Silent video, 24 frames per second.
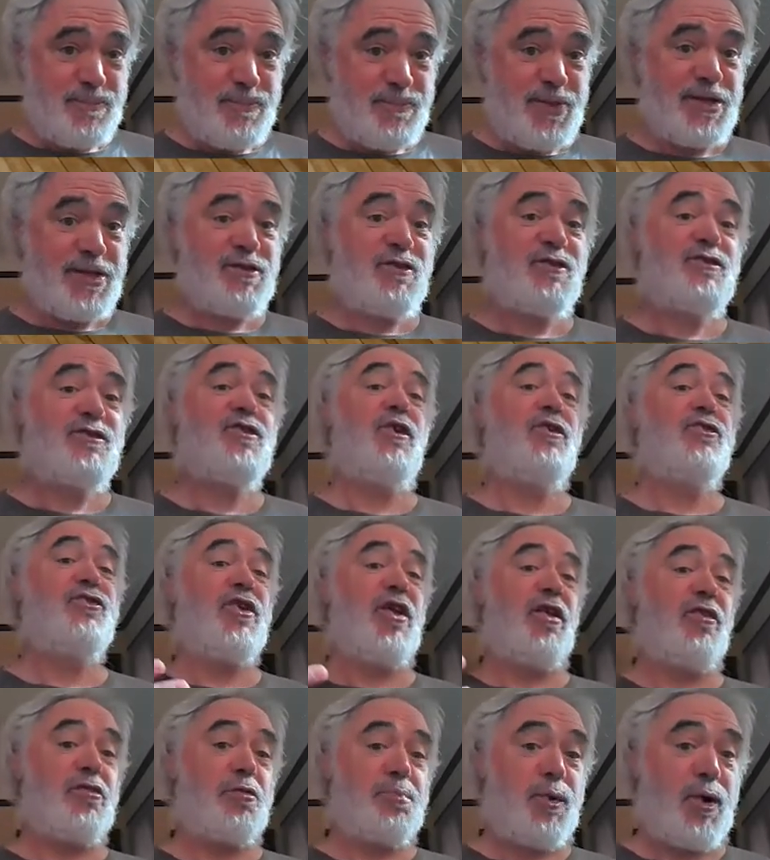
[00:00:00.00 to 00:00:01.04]
that's a sole
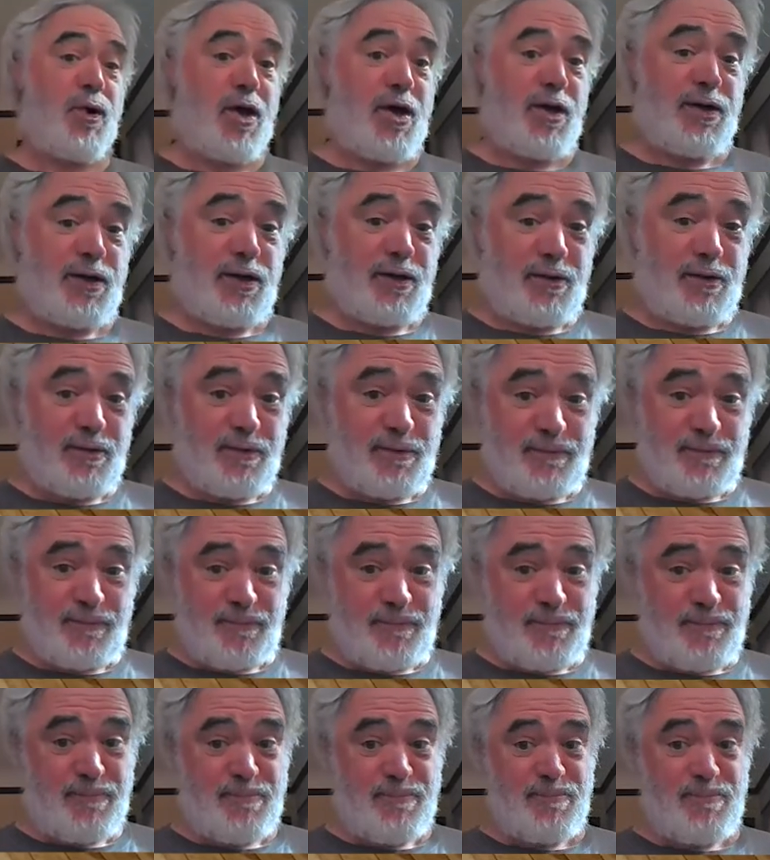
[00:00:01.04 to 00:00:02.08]
seller product
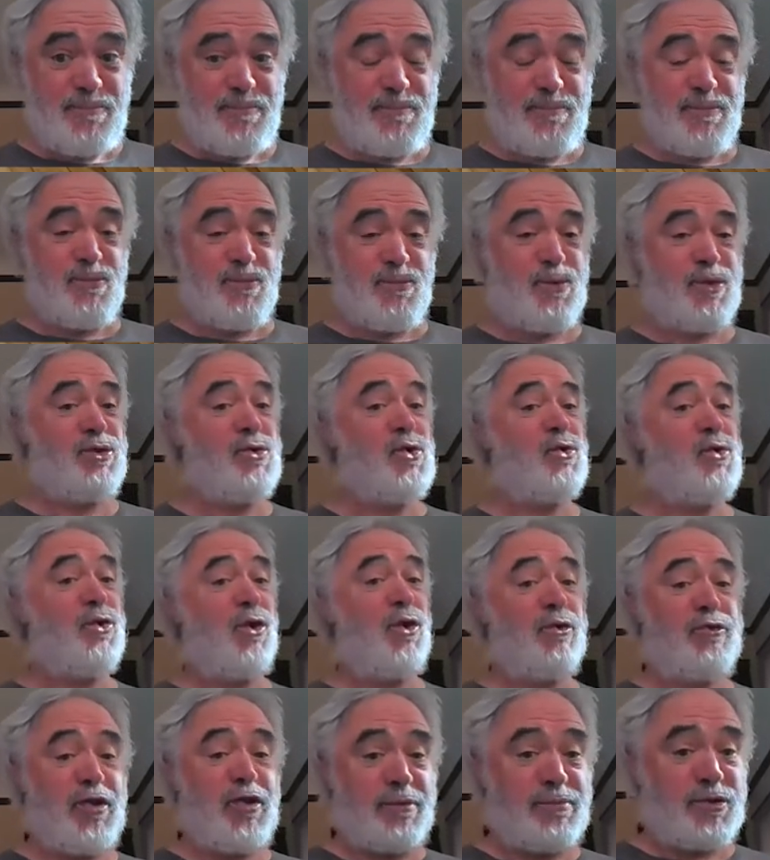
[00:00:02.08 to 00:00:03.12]
with no
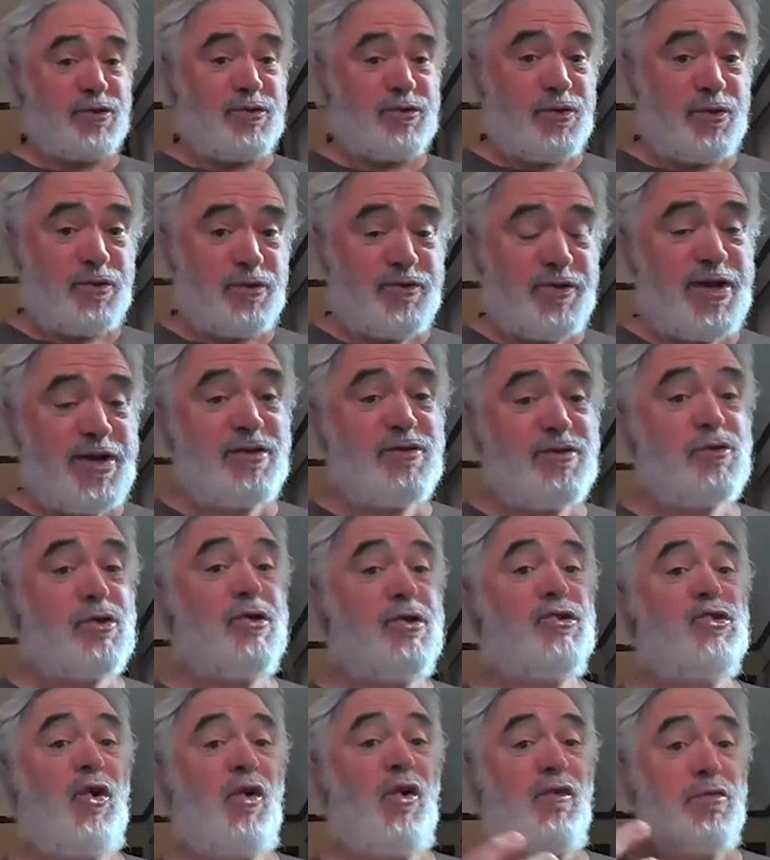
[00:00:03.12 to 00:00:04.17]
close substitutes and has
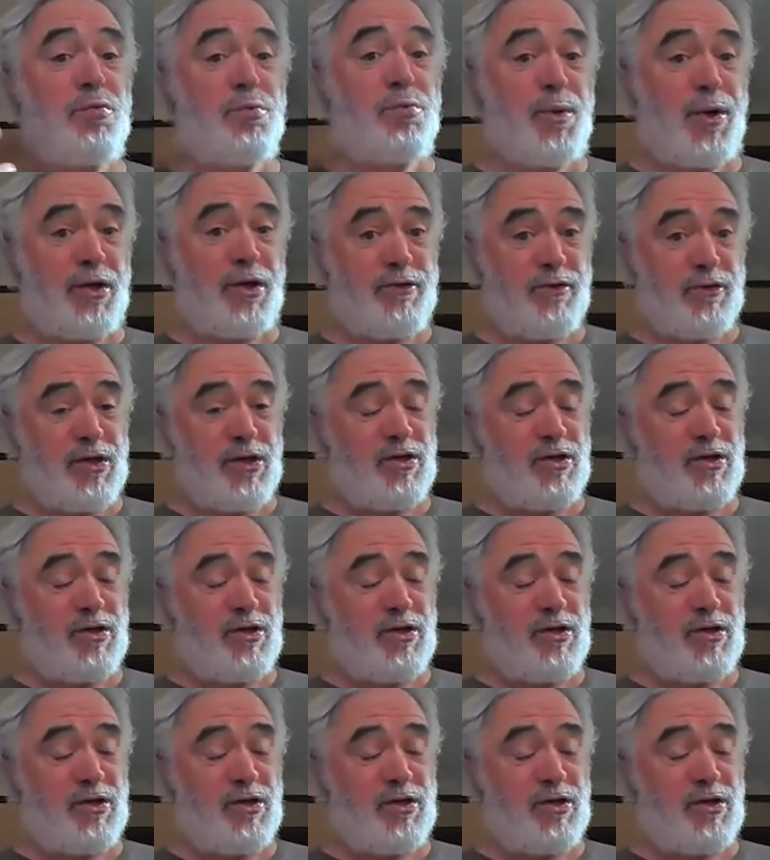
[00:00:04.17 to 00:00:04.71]
control over price.